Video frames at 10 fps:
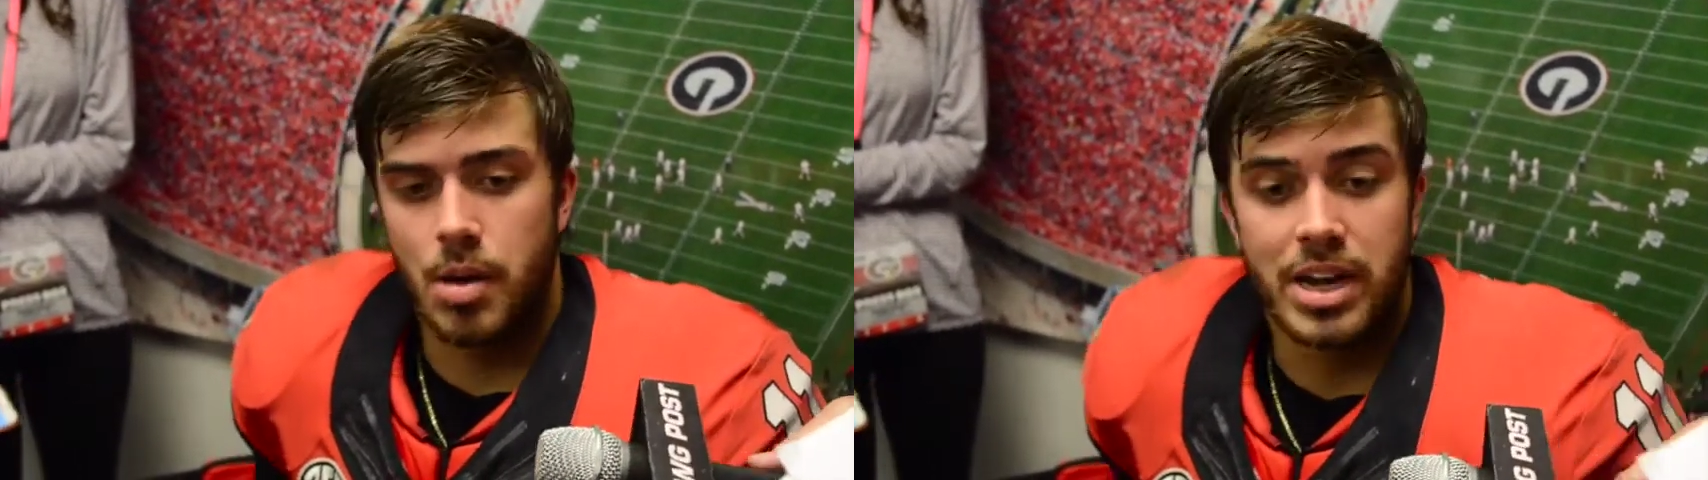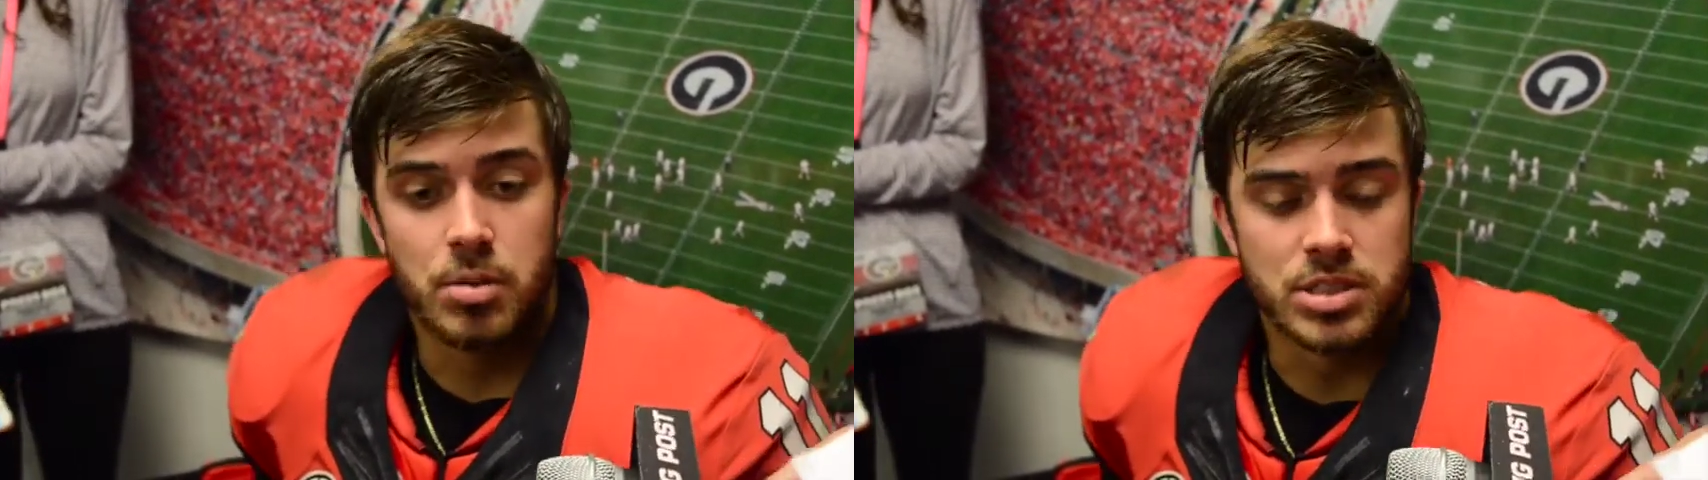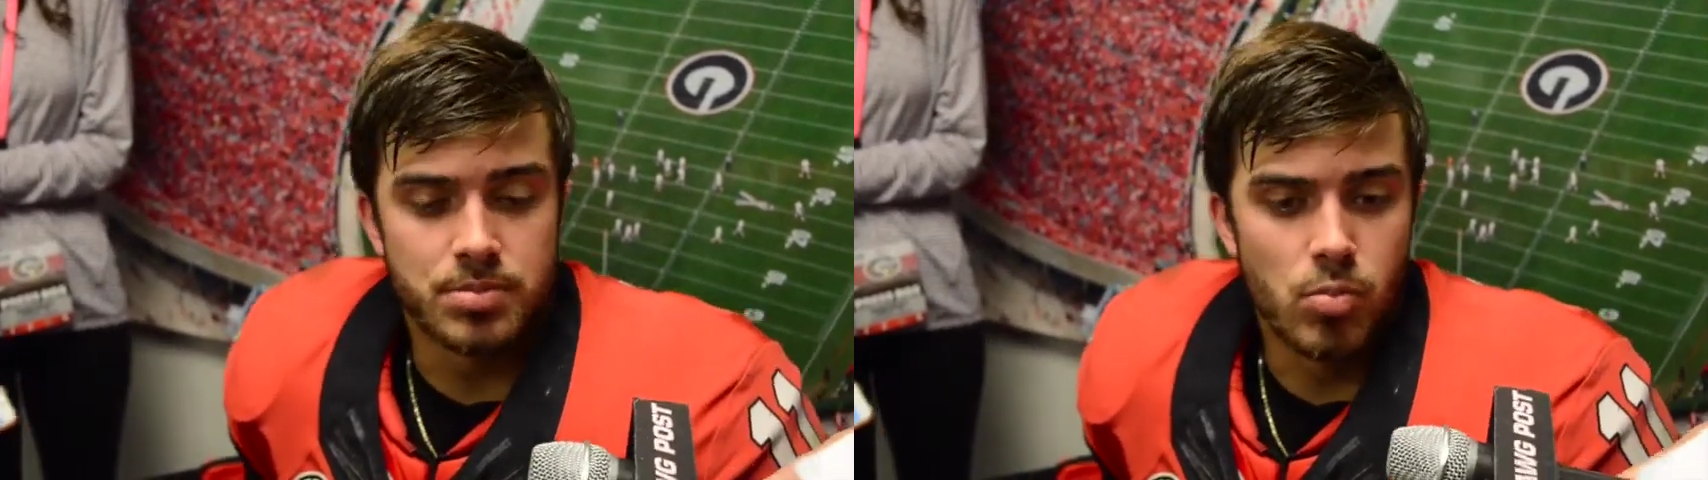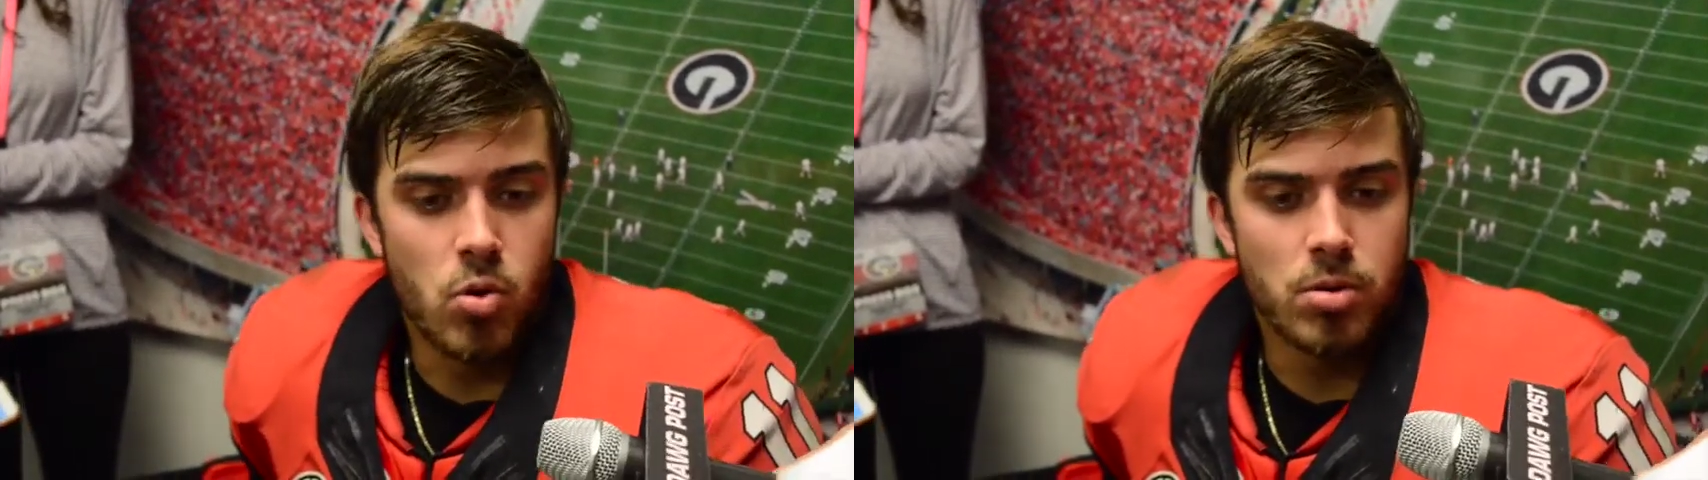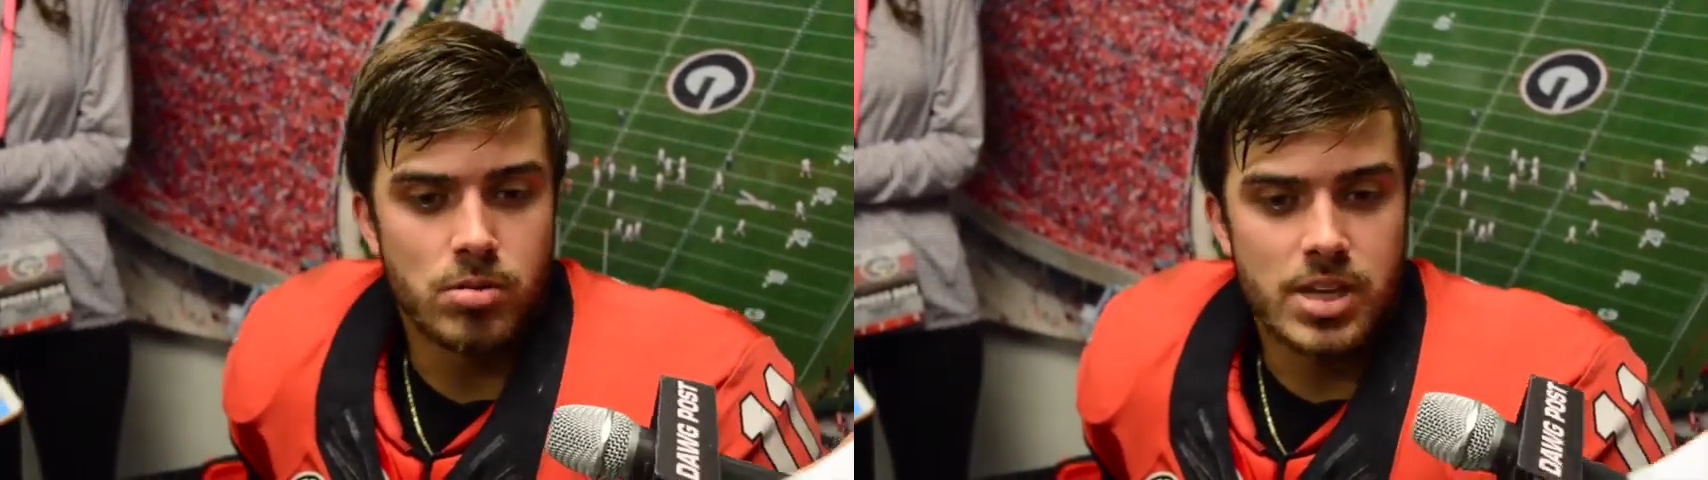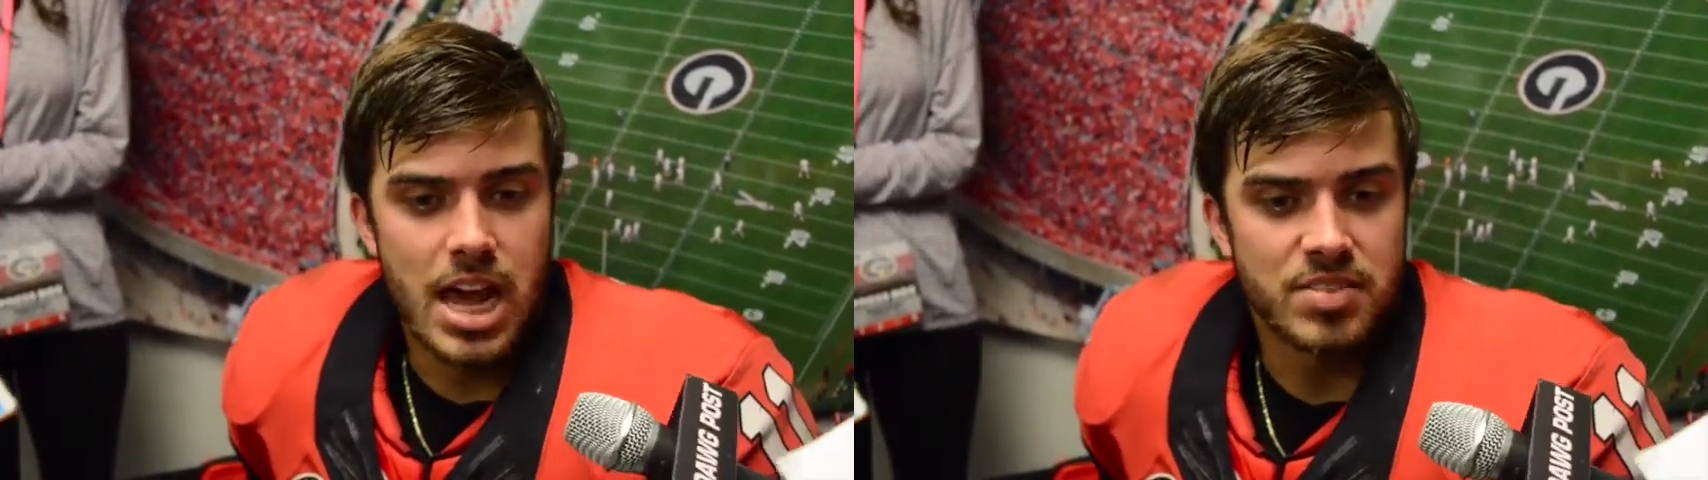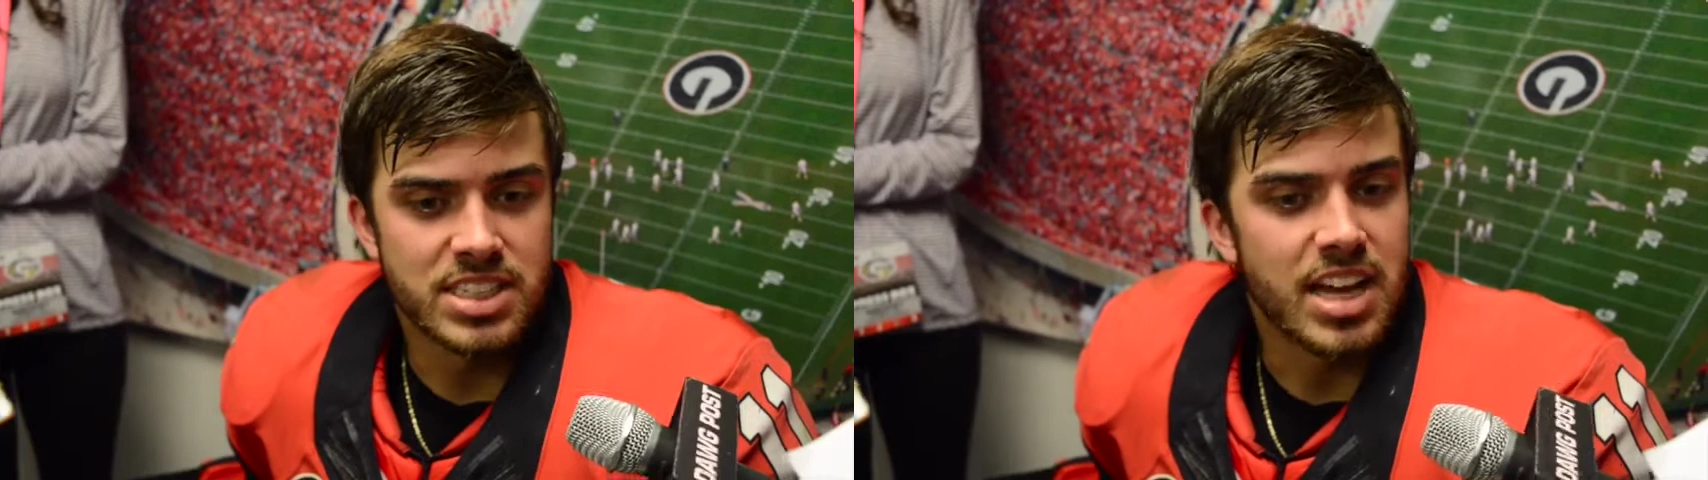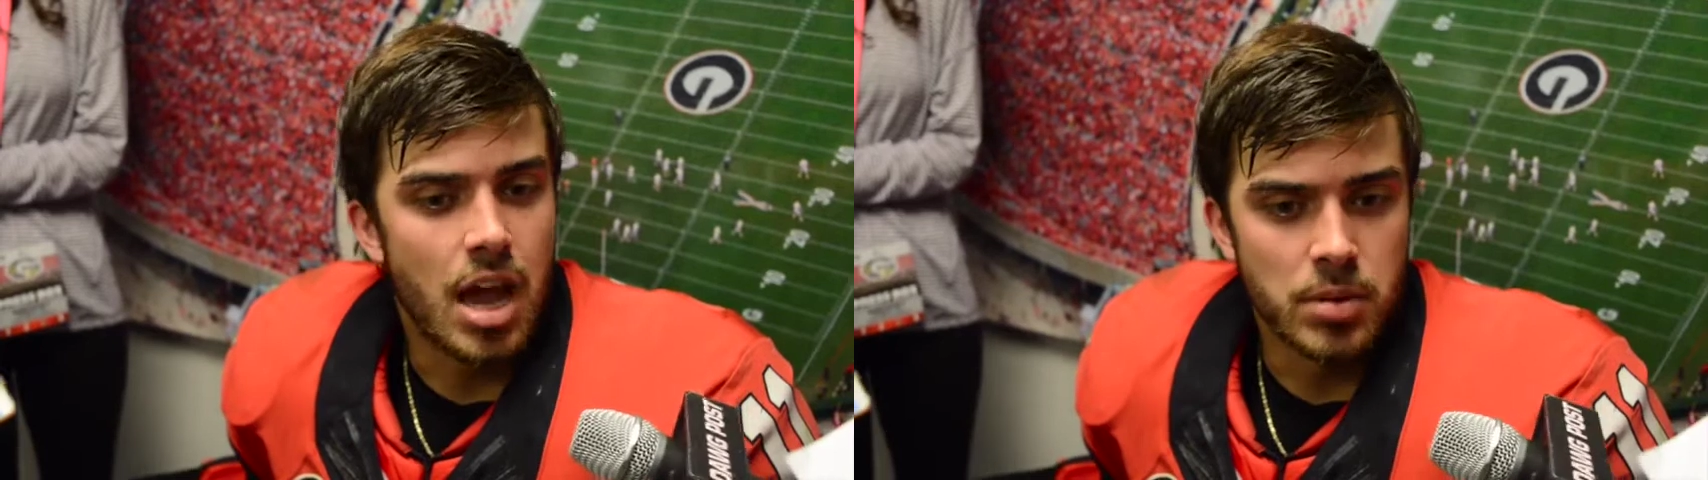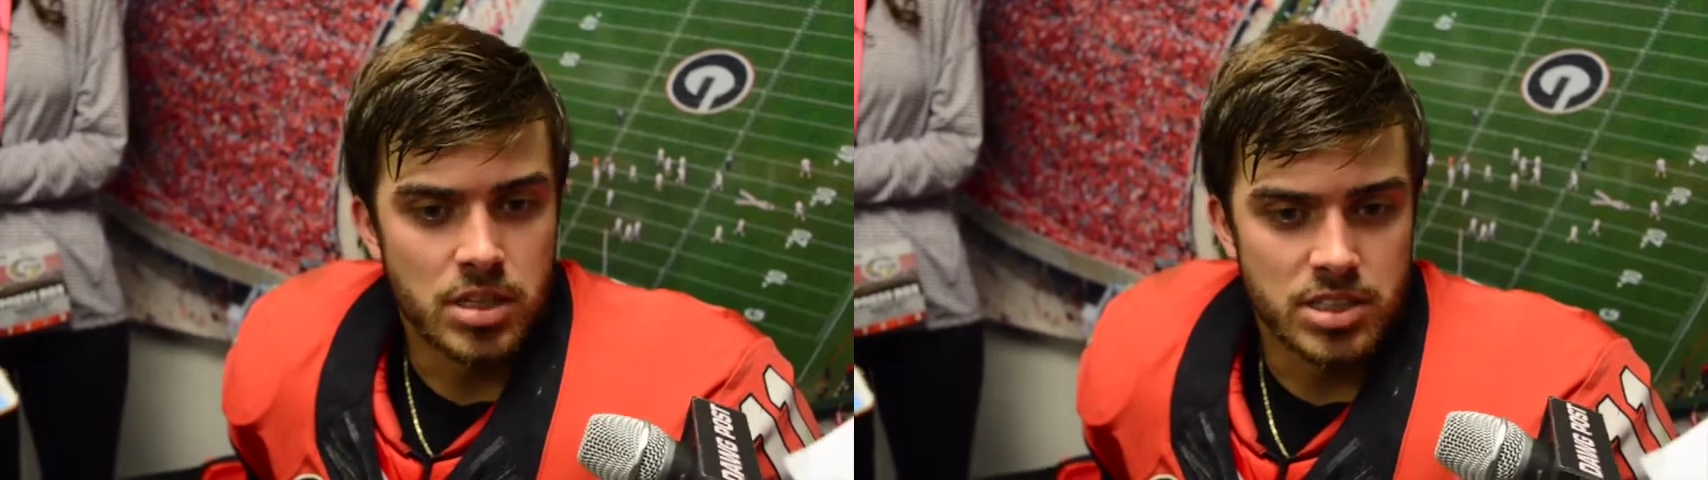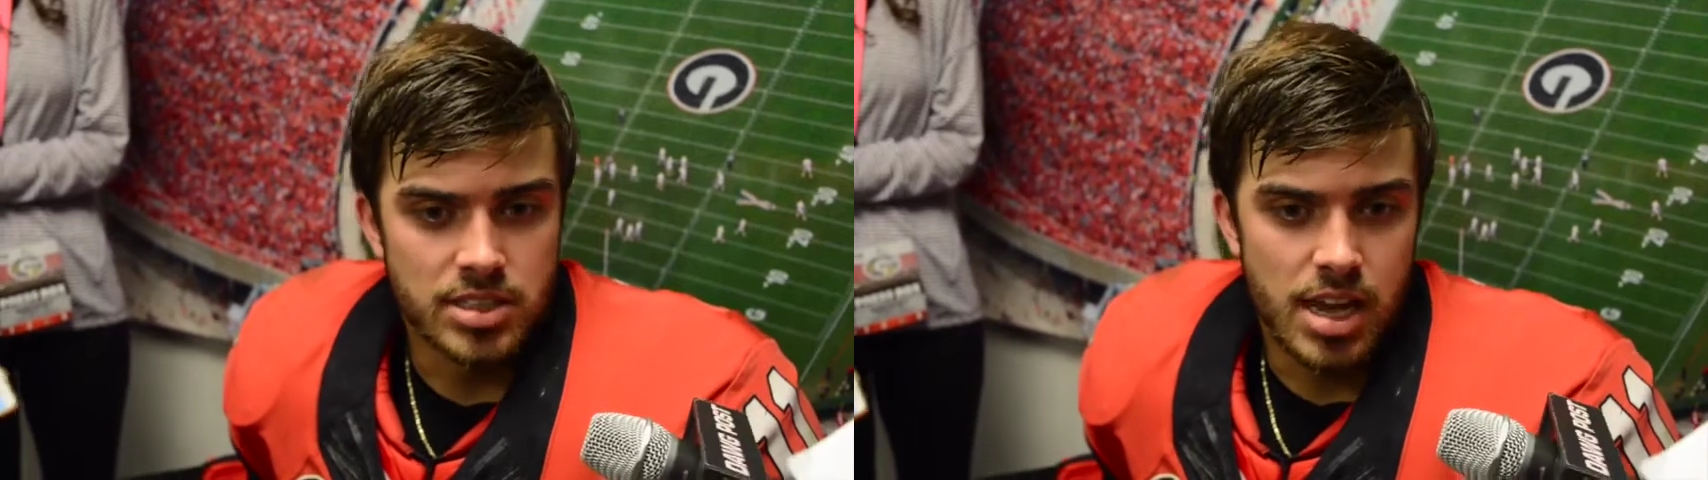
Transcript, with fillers: I mean, it was more kind of excitement just